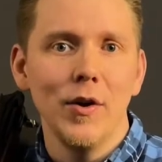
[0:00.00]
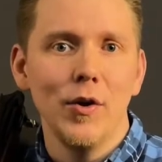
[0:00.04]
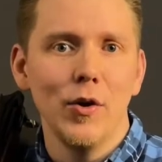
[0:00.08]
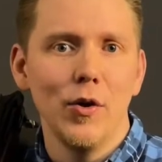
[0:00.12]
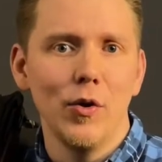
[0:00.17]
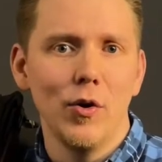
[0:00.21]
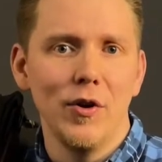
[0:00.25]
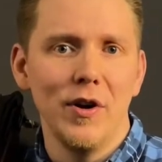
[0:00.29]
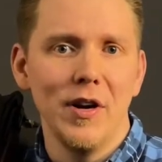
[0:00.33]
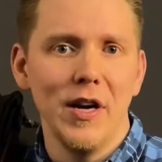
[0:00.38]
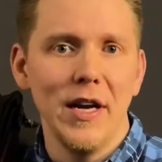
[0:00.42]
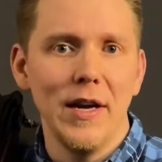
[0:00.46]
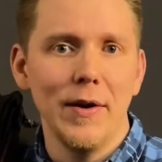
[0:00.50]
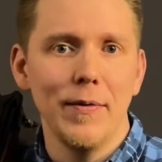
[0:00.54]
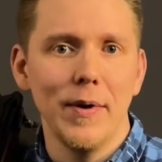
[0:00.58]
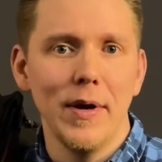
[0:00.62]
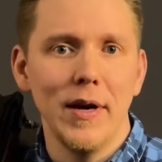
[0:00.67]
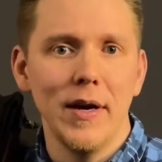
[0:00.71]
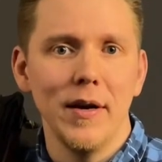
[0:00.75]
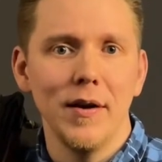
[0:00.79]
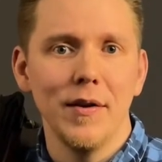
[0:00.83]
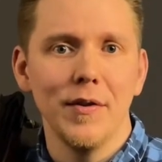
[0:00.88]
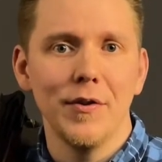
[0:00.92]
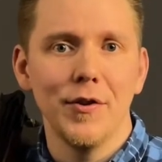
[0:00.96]
or
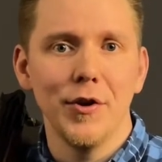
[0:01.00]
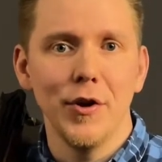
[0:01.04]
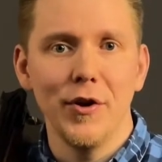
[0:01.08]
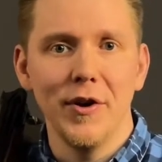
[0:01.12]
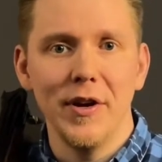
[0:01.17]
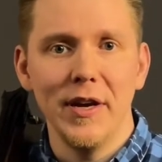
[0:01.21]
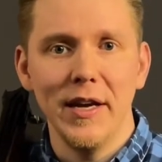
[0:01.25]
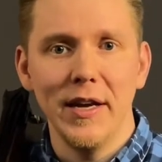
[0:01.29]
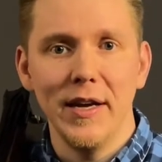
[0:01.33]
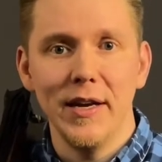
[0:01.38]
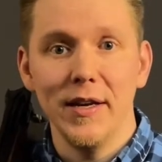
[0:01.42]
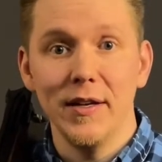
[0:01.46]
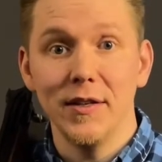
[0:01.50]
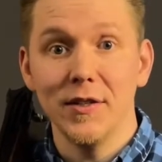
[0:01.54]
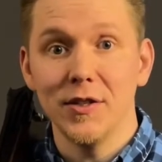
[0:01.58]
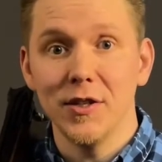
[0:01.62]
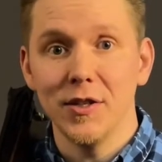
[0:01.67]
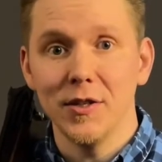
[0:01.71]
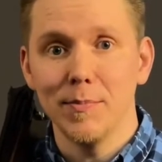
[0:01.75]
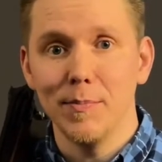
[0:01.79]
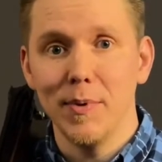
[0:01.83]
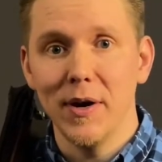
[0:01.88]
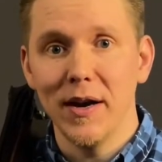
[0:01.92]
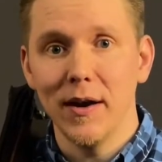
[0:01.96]
even 30
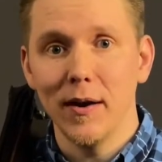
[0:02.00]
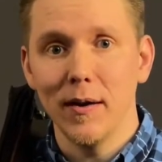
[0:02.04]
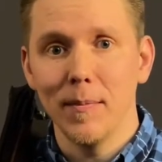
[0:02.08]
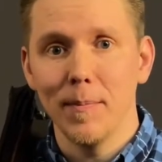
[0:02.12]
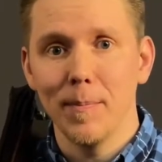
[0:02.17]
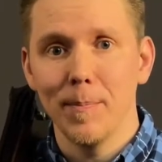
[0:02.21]
inches barrel.